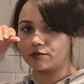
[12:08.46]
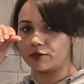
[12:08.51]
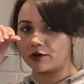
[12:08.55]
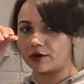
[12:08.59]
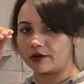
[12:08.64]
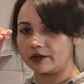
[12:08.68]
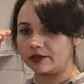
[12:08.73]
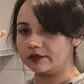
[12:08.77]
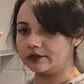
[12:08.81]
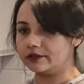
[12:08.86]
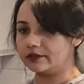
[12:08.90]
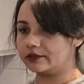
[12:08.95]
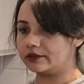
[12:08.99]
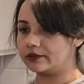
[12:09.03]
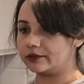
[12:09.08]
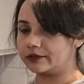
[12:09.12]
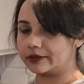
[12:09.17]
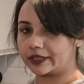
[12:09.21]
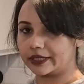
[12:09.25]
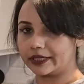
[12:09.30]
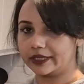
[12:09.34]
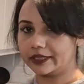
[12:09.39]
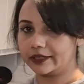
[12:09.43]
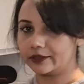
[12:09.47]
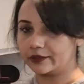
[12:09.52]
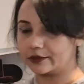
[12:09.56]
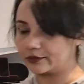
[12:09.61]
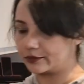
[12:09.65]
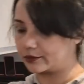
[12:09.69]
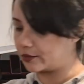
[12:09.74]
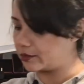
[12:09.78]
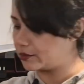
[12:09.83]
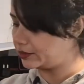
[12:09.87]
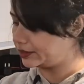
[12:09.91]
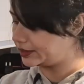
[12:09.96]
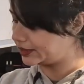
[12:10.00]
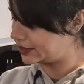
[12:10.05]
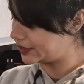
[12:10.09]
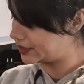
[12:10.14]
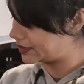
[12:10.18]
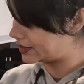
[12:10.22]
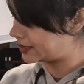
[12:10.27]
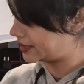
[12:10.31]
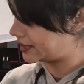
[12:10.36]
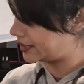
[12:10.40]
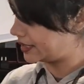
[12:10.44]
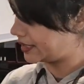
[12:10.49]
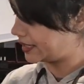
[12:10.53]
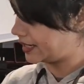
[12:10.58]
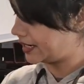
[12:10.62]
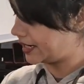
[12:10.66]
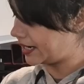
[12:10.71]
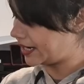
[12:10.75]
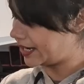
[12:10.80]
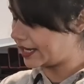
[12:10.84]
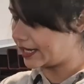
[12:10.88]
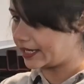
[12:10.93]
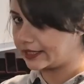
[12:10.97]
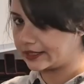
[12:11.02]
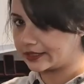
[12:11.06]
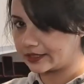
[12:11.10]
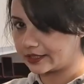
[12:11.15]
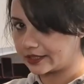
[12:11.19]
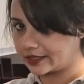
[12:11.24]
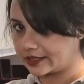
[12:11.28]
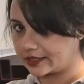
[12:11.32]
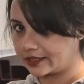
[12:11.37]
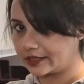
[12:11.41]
ball, okay, roll it, and